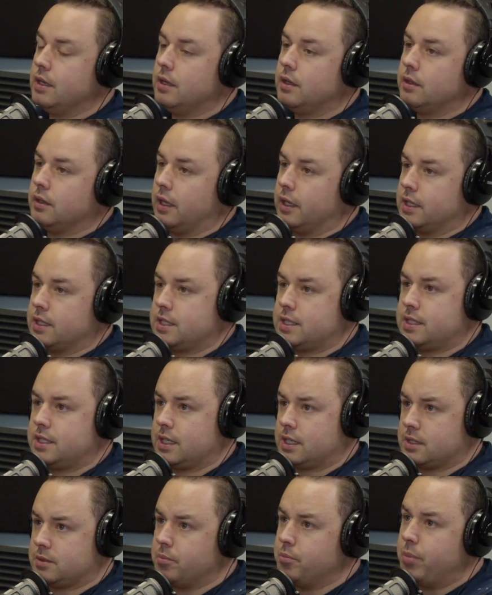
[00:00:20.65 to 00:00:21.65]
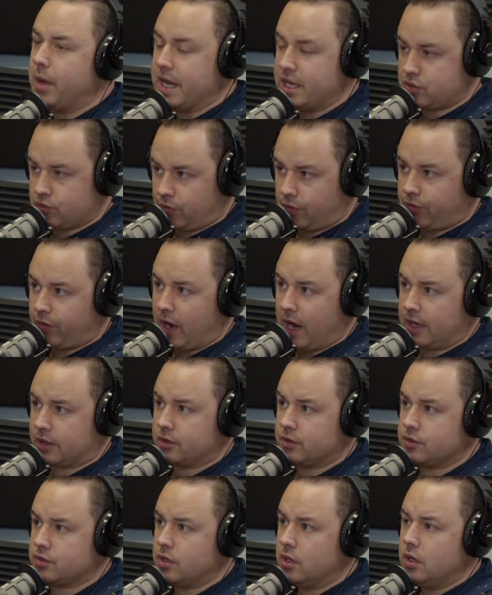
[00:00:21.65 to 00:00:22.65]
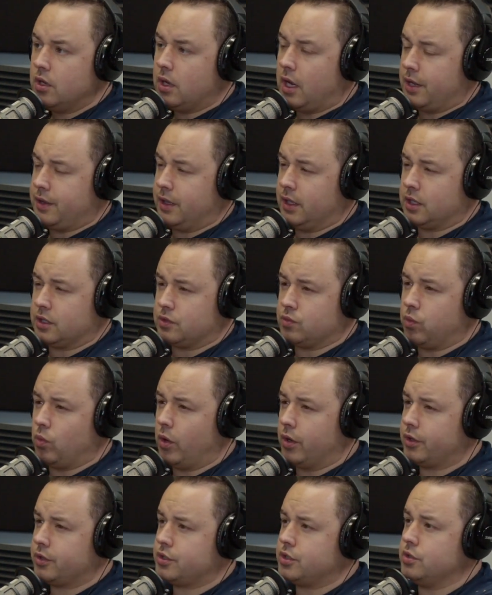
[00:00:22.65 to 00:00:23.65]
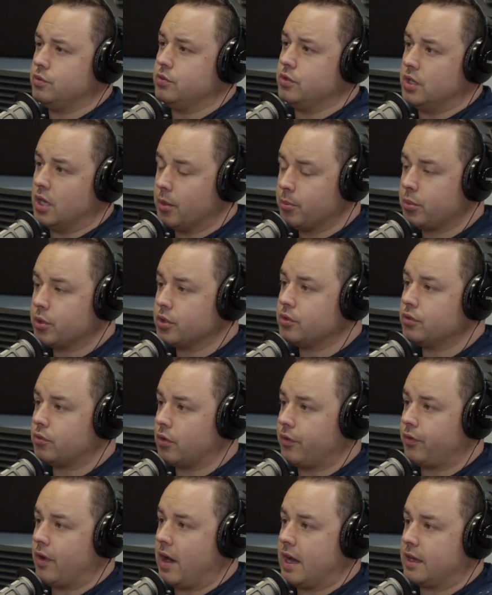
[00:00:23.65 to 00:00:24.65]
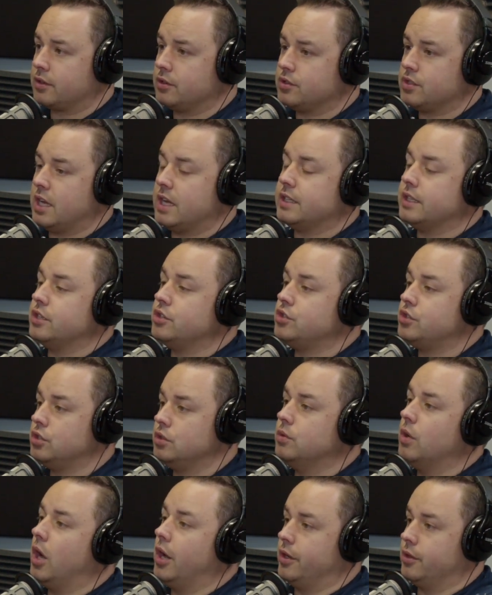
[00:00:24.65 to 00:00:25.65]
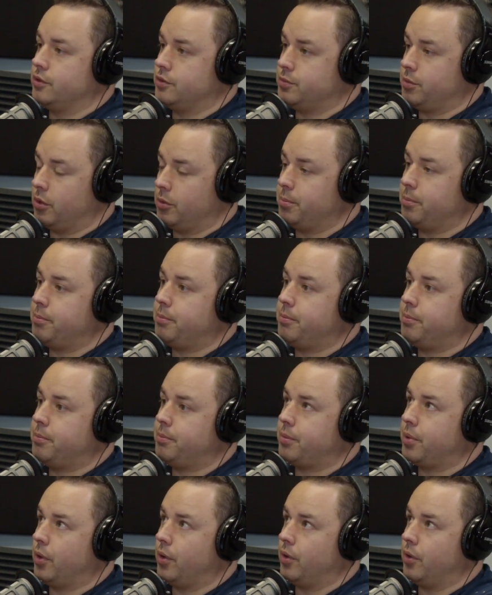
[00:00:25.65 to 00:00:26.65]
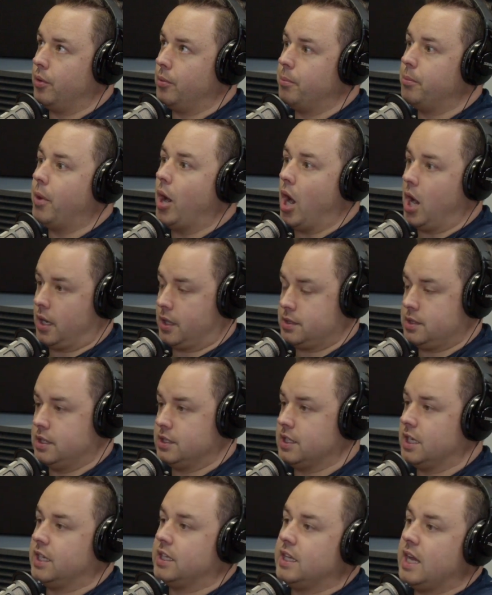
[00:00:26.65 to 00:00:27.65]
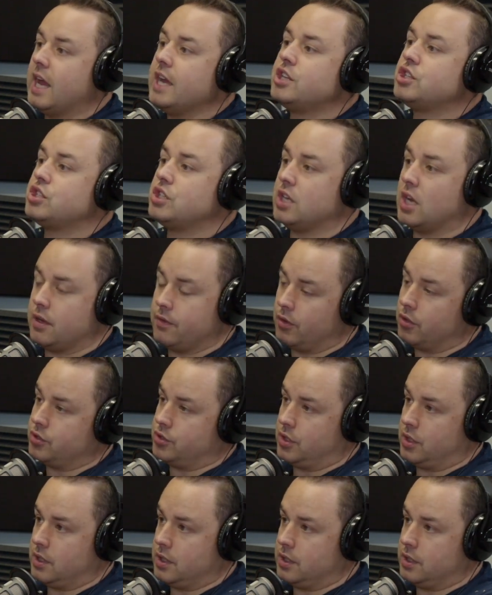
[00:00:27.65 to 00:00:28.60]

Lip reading: like 6 base refractors. I think it's 1 or 2 numbered refractors, and then 2 autos per box. It's like the HTA version of this.